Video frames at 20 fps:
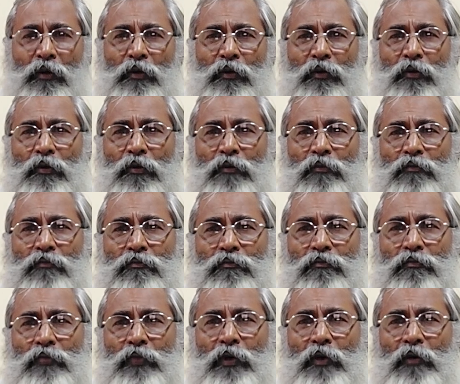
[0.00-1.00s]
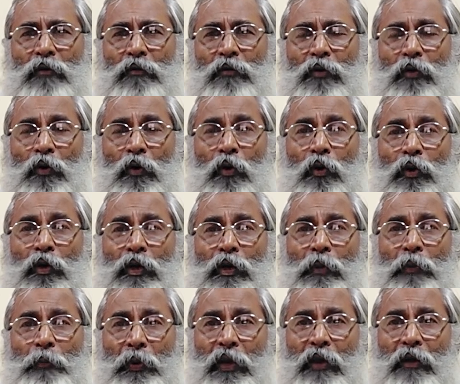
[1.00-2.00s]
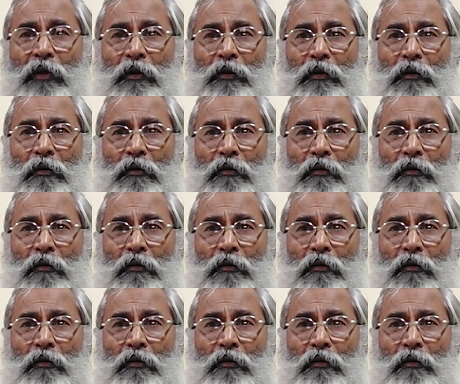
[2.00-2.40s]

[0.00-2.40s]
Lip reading: you know, glowing pink.